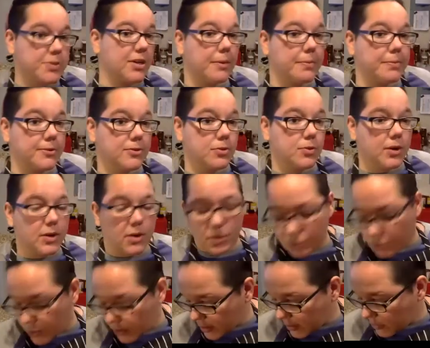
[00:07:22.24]
up
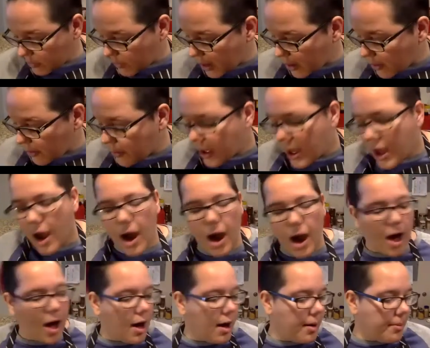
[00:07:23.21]
really well.
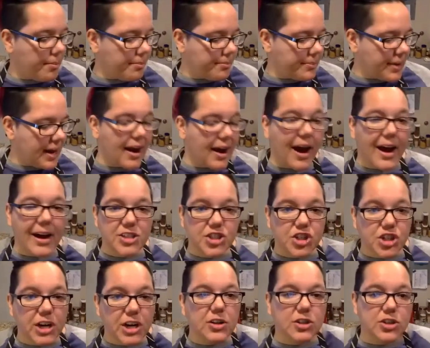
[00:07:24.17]
And I
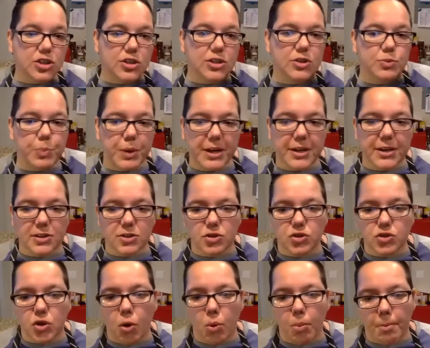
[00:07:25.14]
cherish this bacon
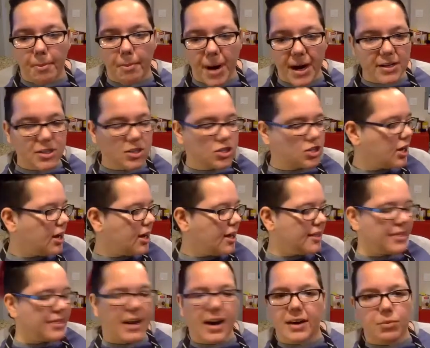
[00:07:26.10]
so much
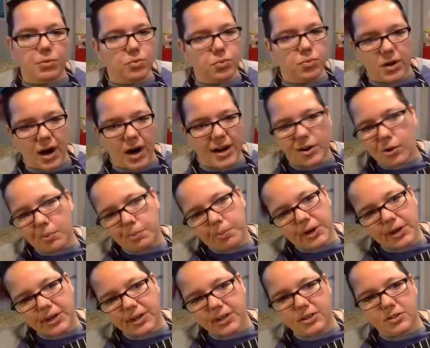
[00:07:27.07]
that I don't
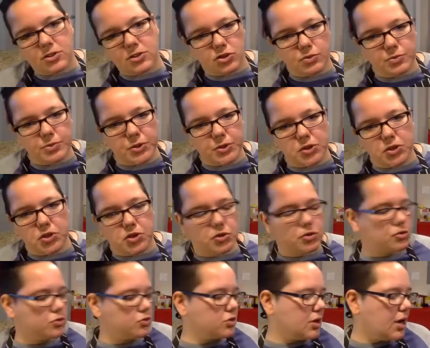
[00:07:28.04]
put it in soups or
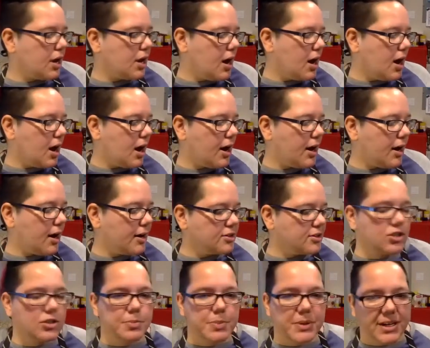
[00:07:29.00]
stews,
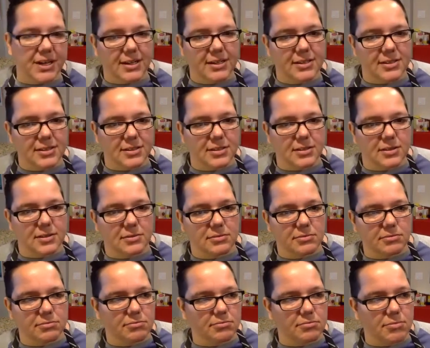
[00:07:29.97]
just
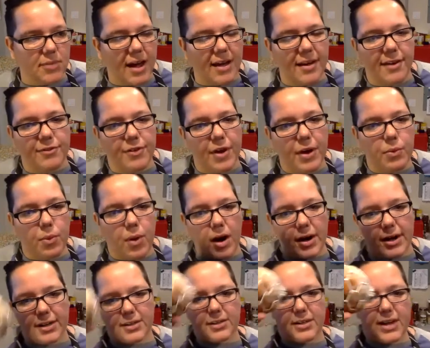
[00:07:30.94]
because if I
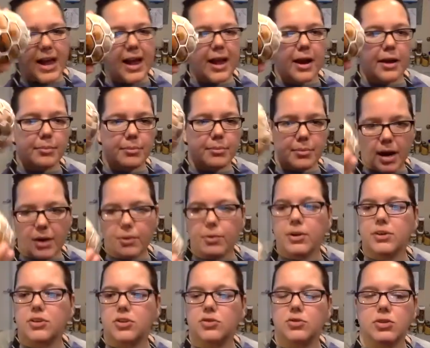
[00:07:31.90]
wanted ham, I
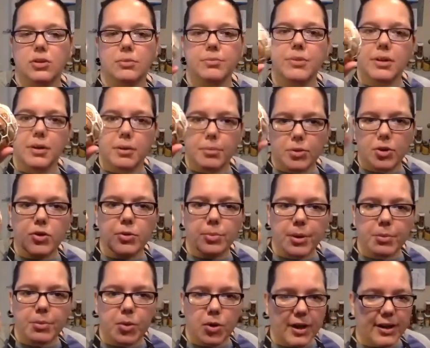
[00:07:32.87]
would do something a little
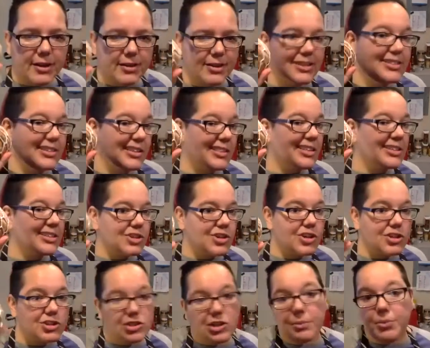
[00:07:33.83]
bit more like this. This
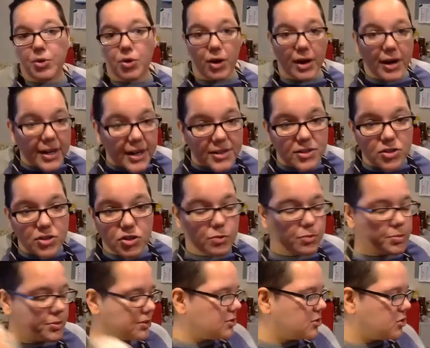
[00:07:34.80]
cooks up great in
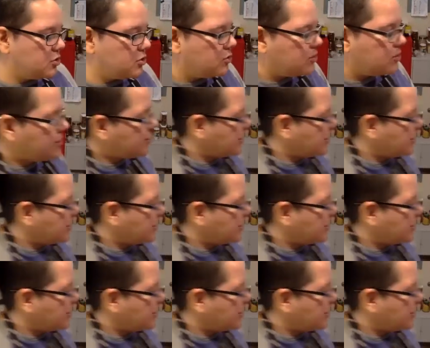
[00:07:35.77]
soups and stews and